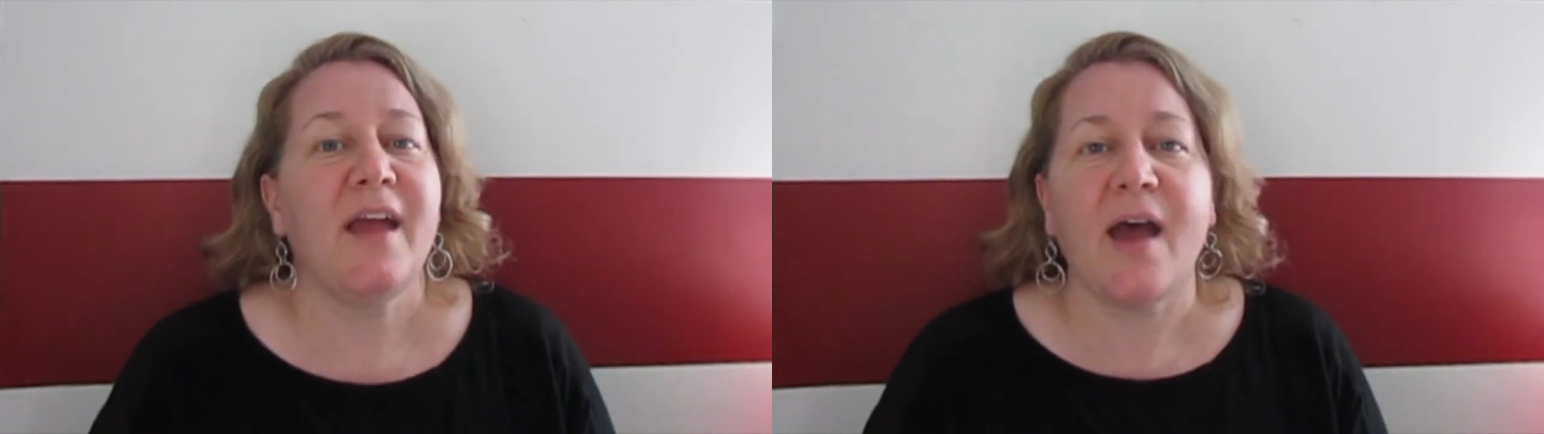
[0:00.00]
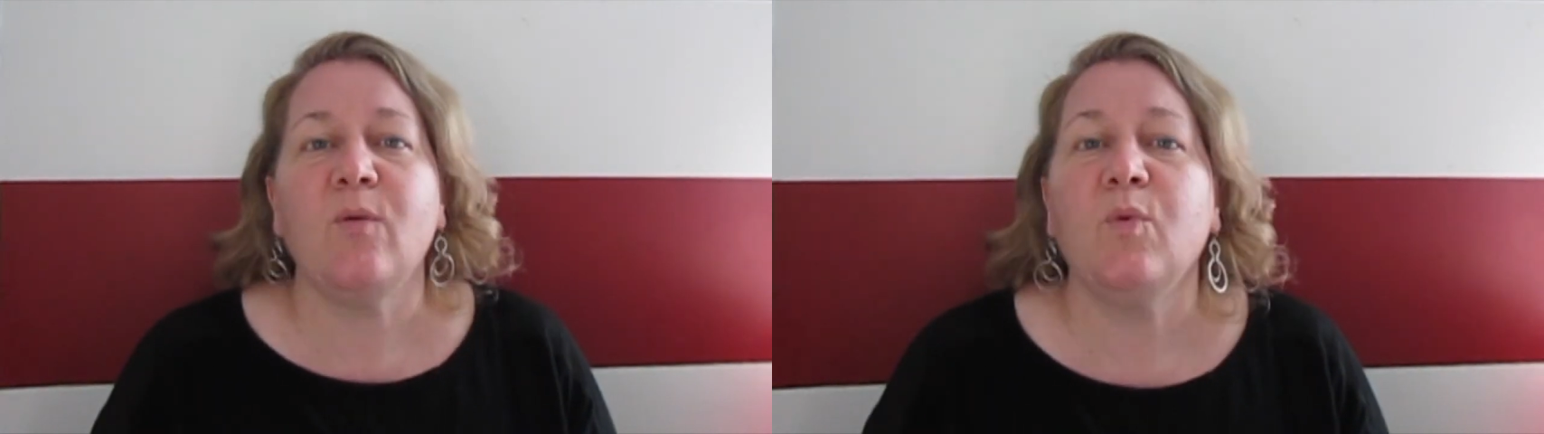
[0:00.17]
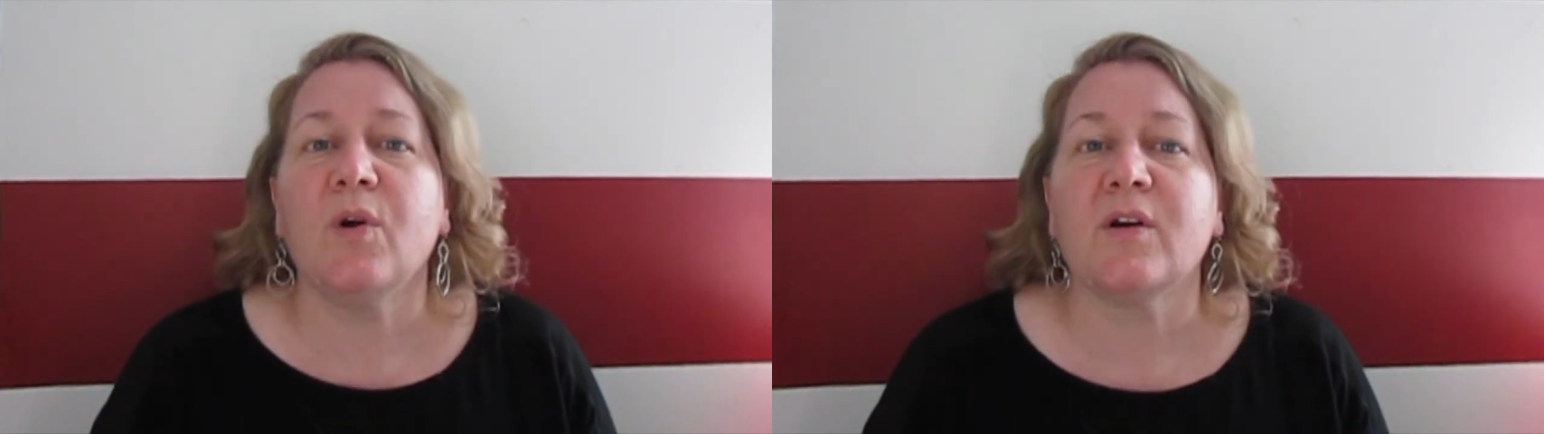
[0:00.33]

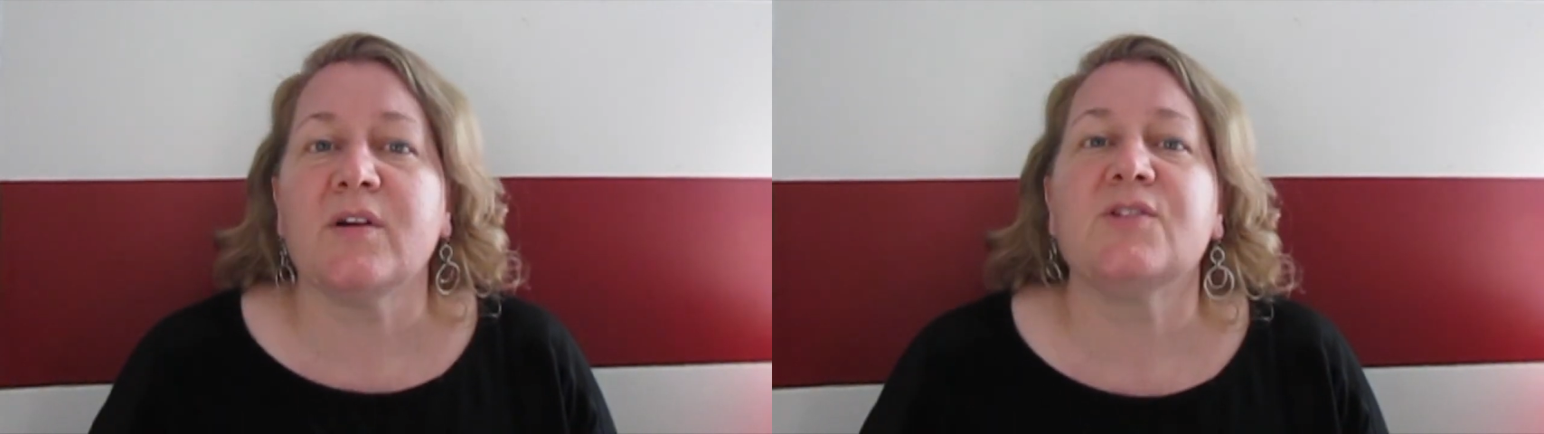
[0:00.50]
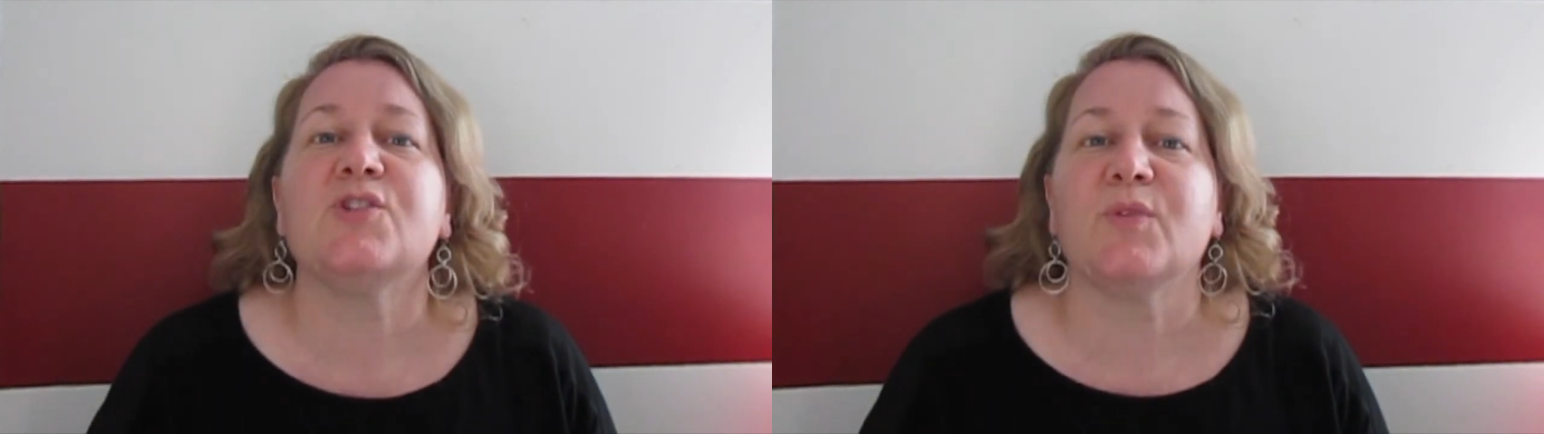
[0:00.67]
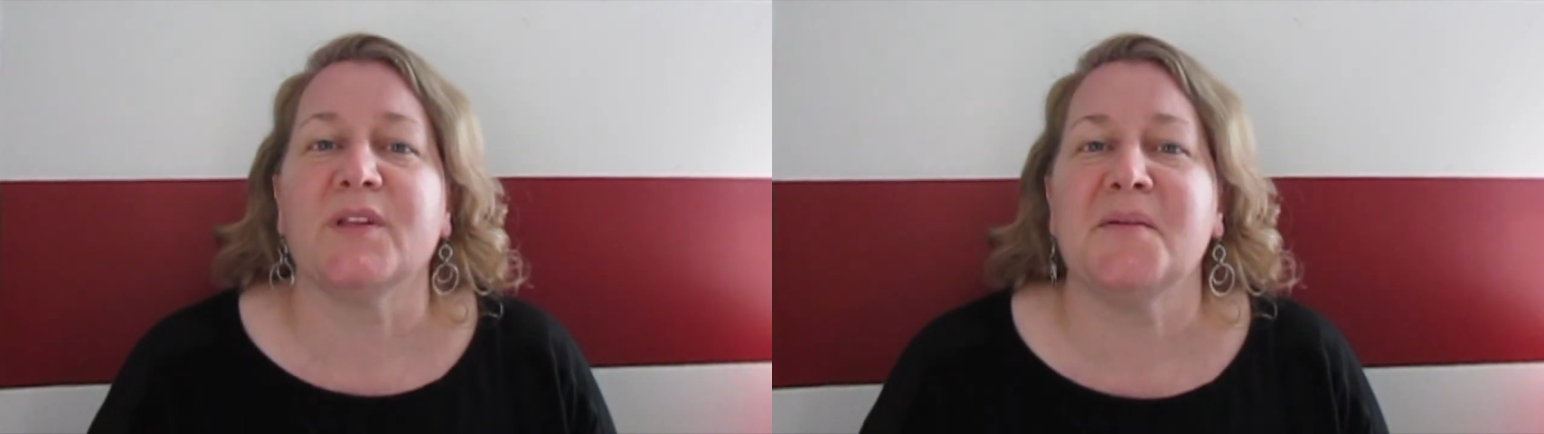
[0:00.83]
and work
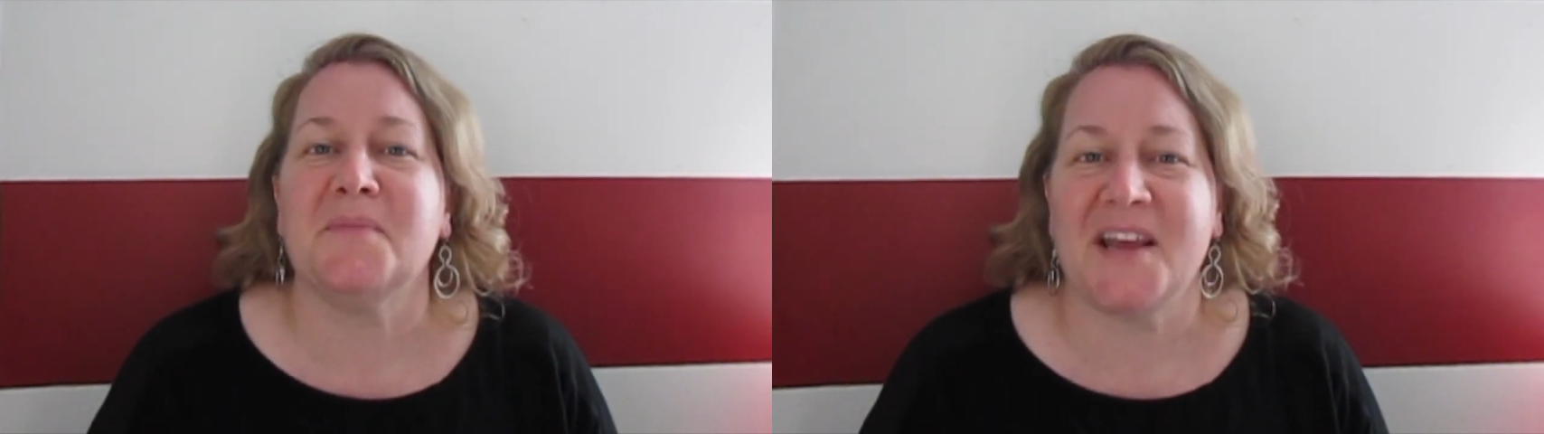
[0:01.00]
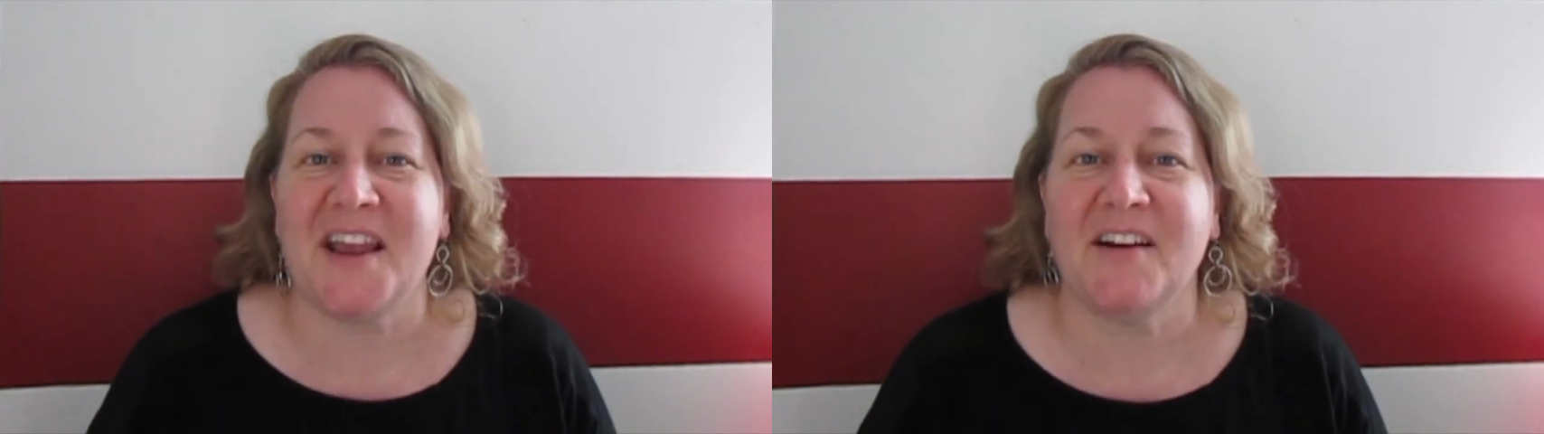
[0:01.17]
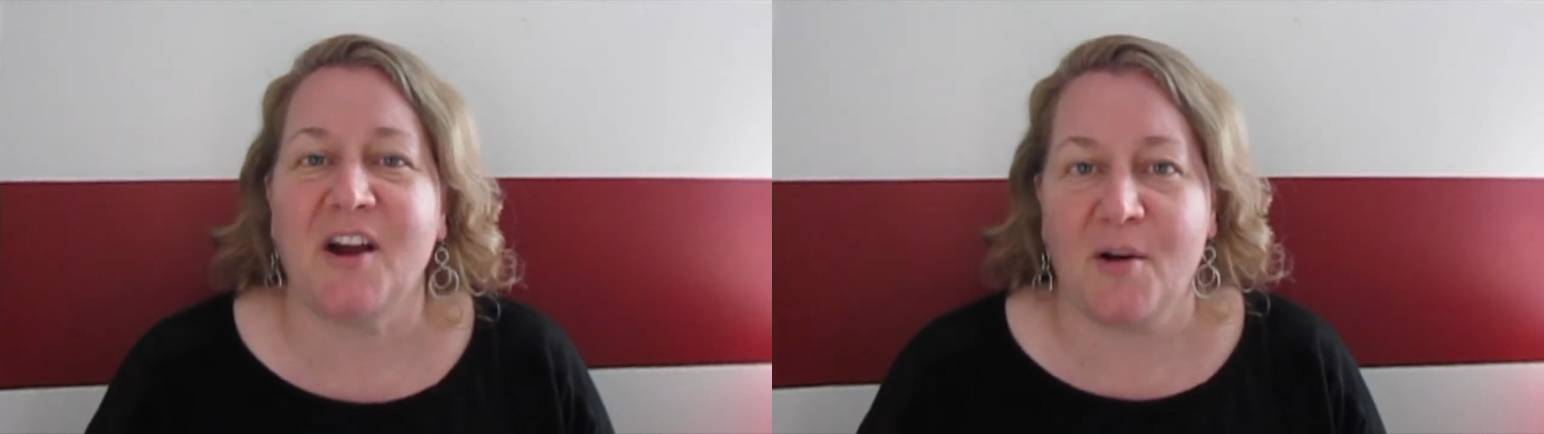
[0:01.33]
to
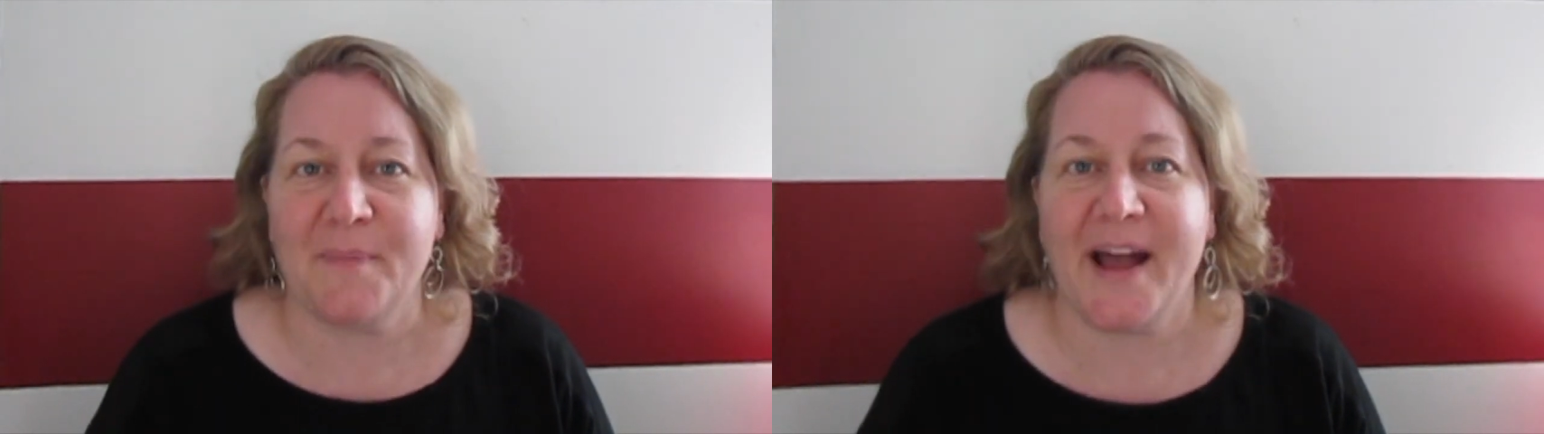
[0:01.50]
eliminate our